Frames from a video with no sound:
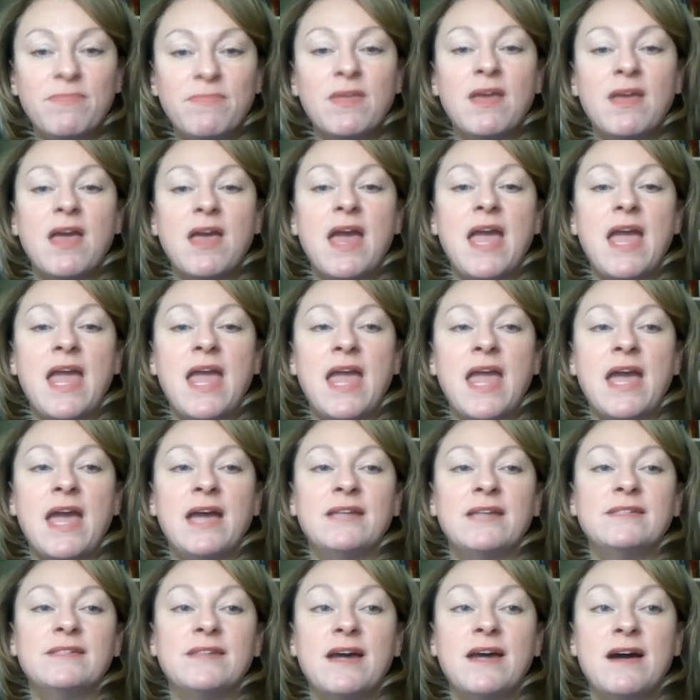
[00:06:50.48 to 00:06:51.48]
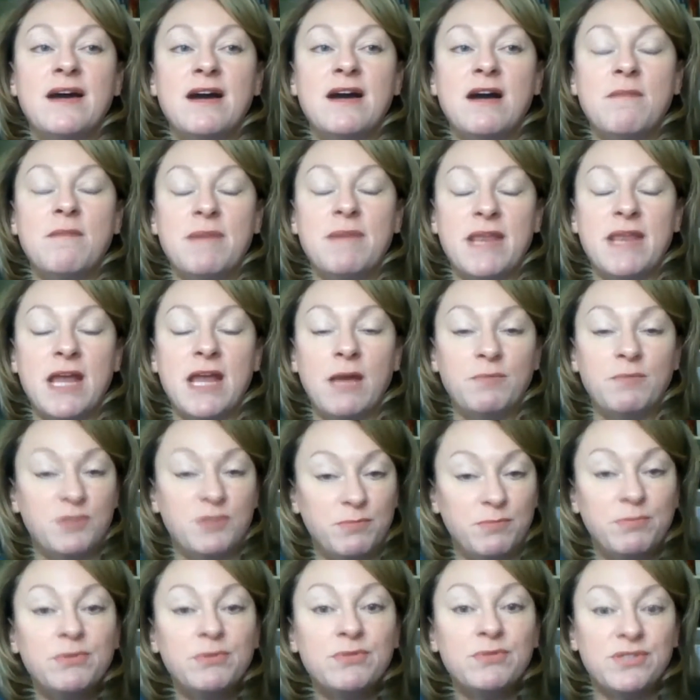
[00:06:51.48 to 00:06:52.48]
And it helps
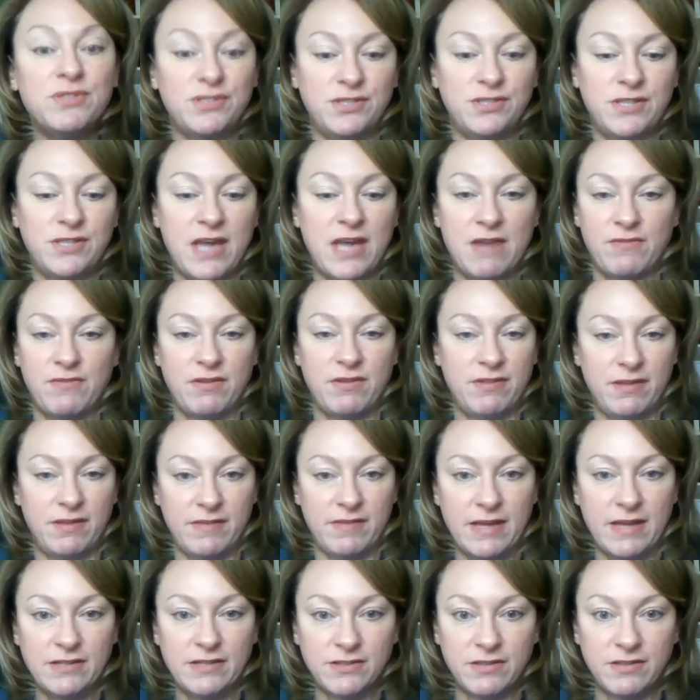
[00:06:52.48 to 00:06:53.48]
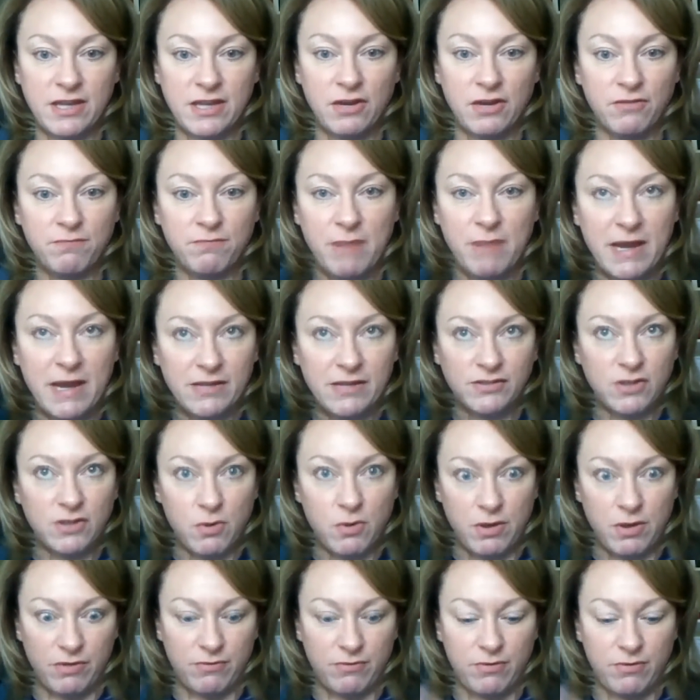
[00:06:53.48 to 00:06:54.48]
boost everything that your body's
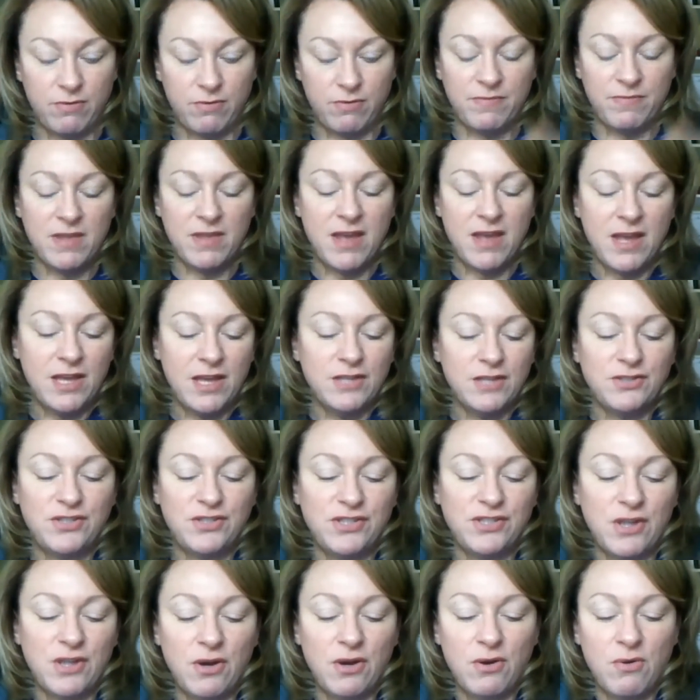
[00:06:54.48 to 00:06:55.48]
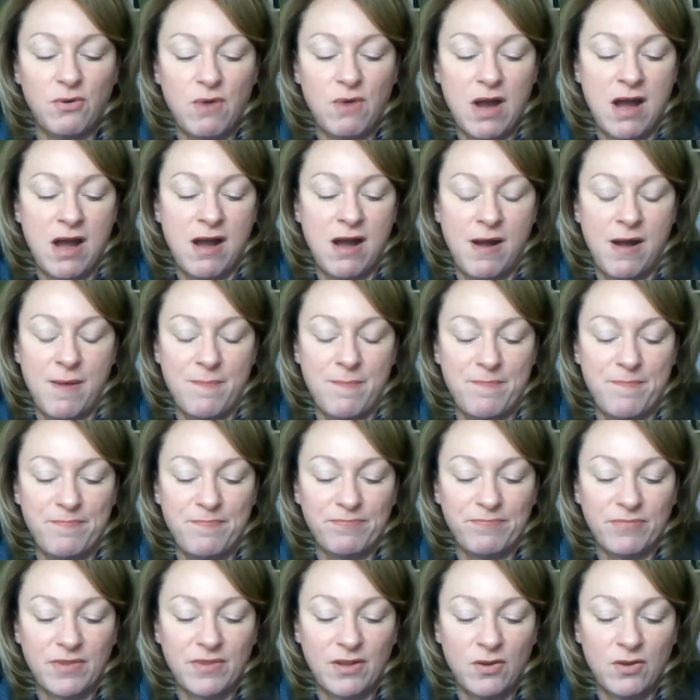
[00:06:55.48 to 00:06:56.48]
going through. So
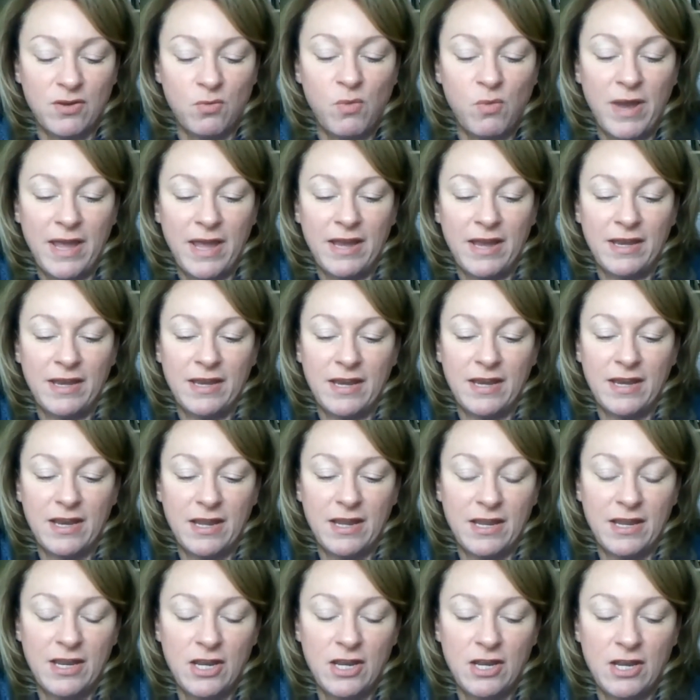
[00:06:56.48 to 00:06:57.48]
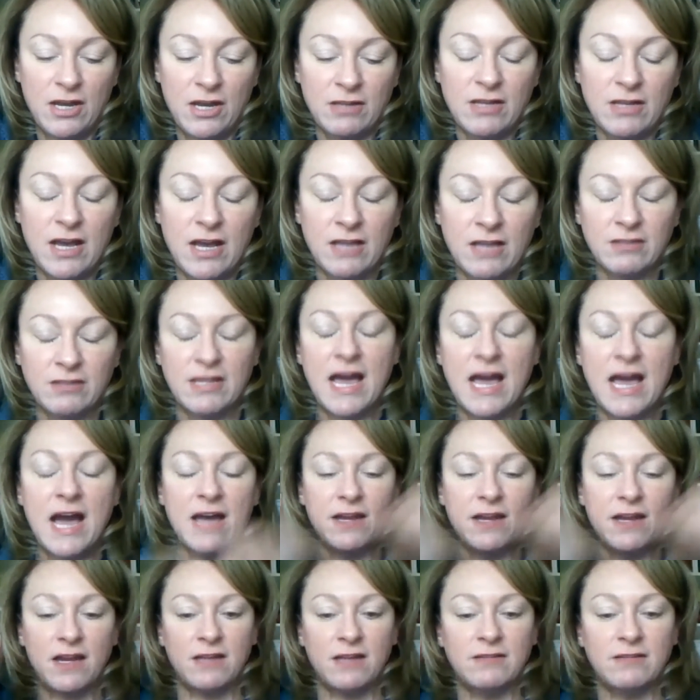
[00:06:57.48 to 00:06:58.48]
when a
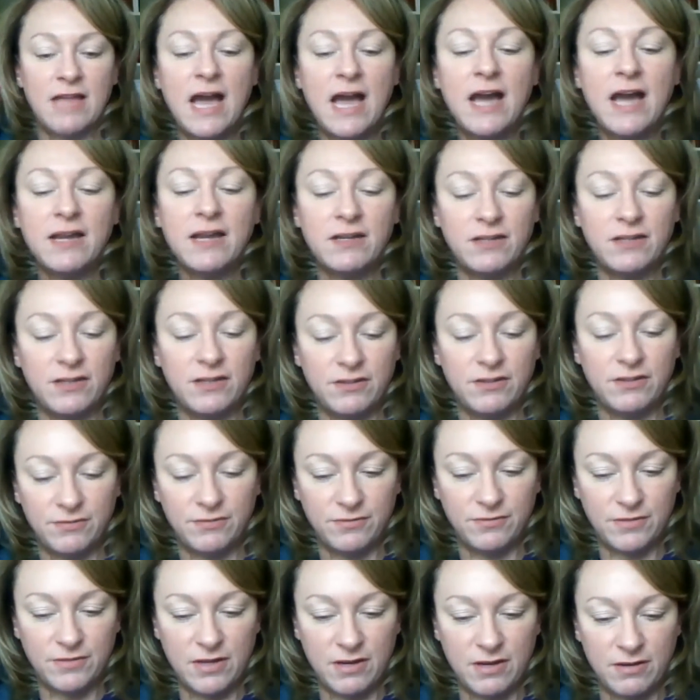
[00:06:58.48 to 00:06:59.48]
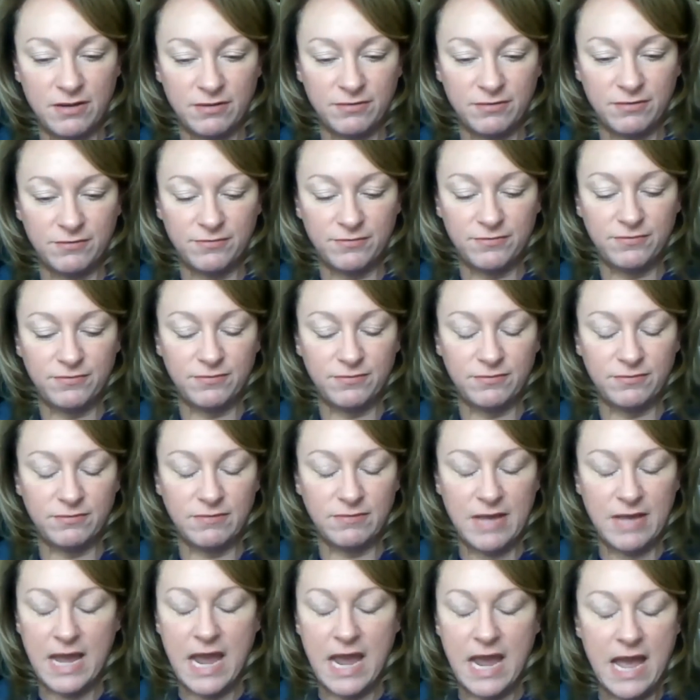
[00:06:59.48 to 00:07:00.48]
lot of
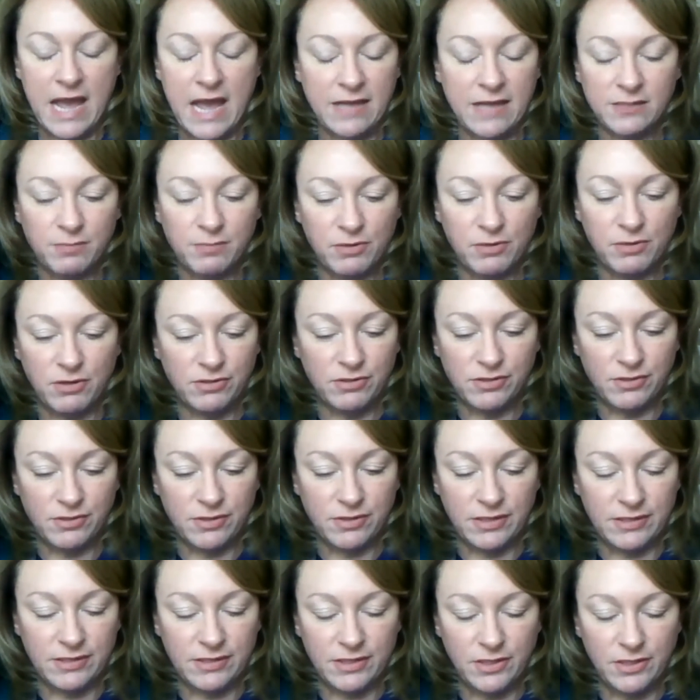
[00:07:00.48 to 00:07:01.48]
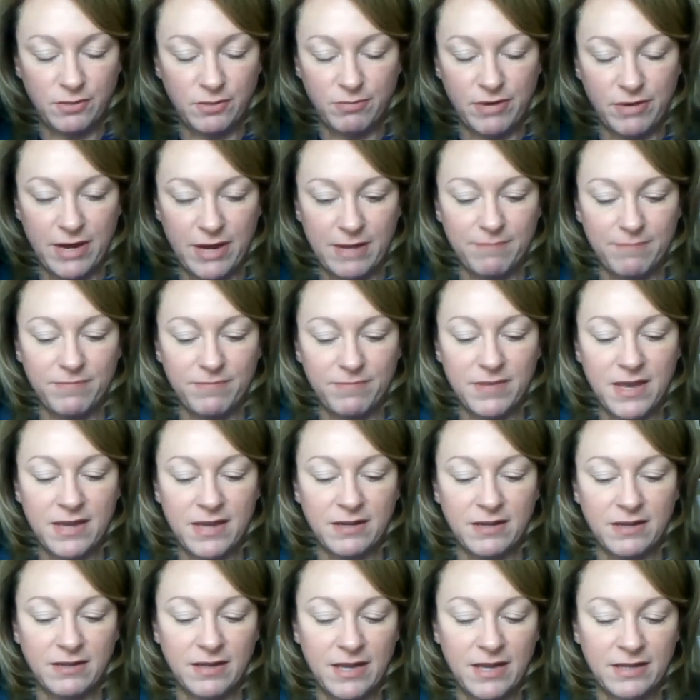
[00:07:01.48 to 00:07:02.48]
Asperger's, it's in your brain, and
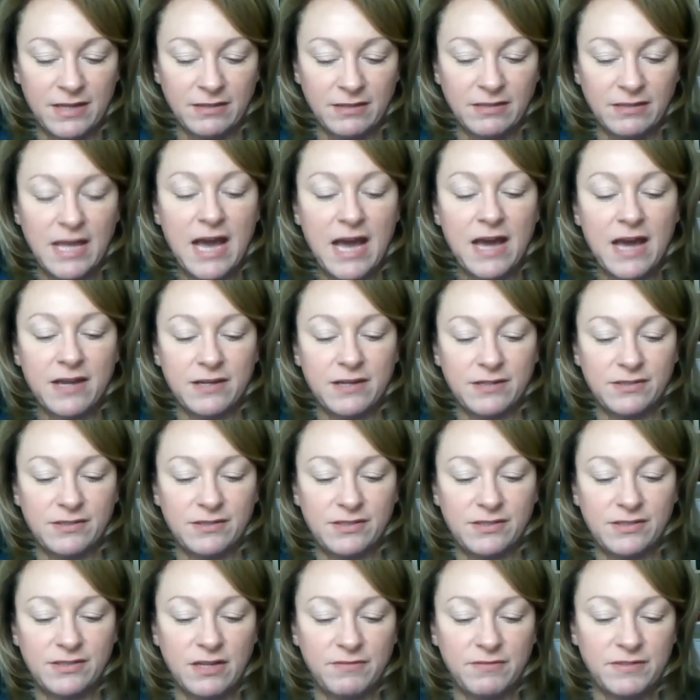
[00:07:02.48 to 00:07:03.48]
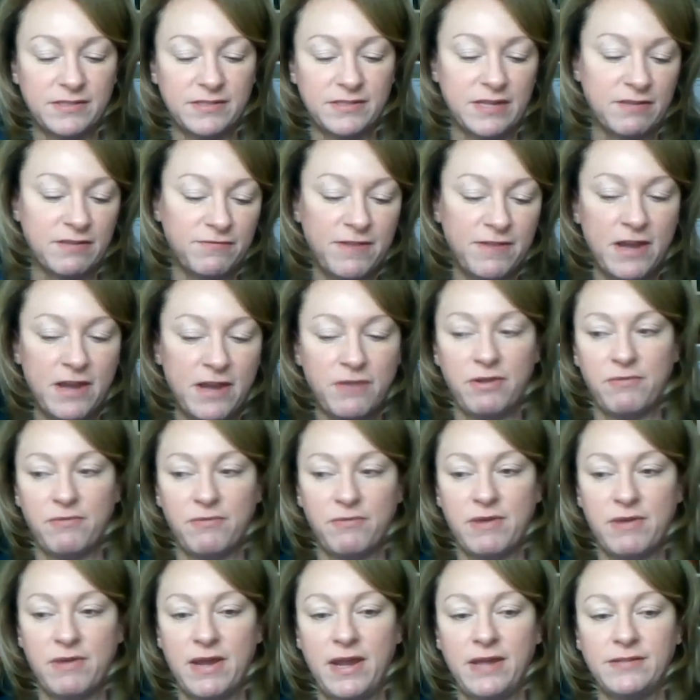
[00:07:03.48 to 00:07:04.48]
a lot of stuff is not firing
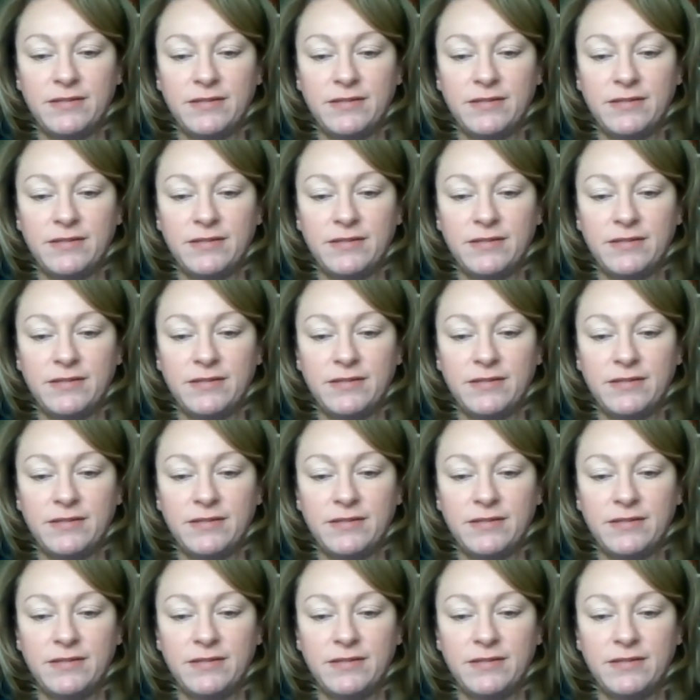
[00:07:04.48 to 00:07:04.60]
right.